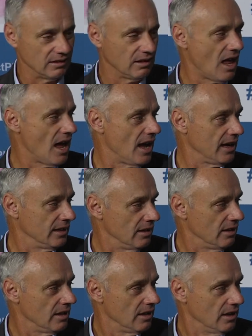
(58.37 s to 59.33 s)
line
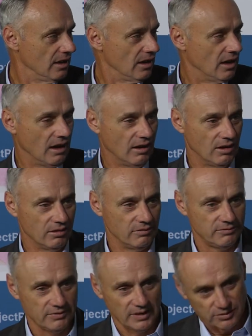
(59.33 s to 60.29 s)

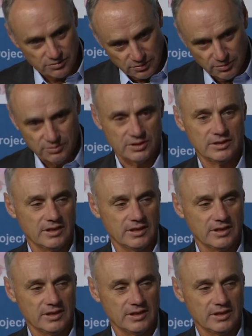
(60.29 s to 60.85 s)
of introducing